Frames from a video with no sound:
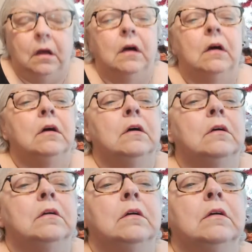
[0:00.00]

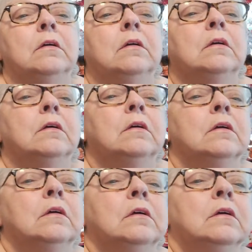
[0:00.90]
Uh,
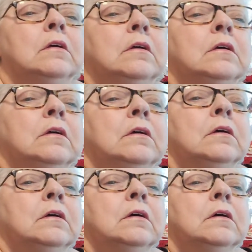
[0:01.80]
Hang on.
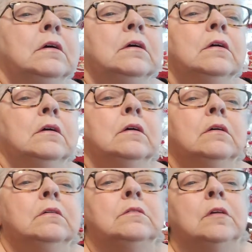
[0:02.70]

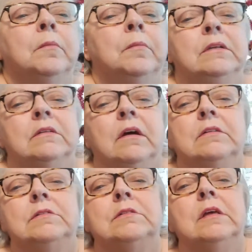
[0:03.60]
Somebody's got a
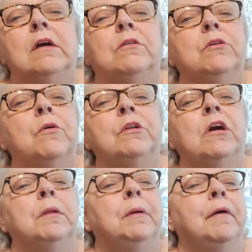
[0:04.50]
sale going
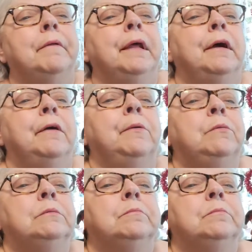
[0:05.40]
on about now.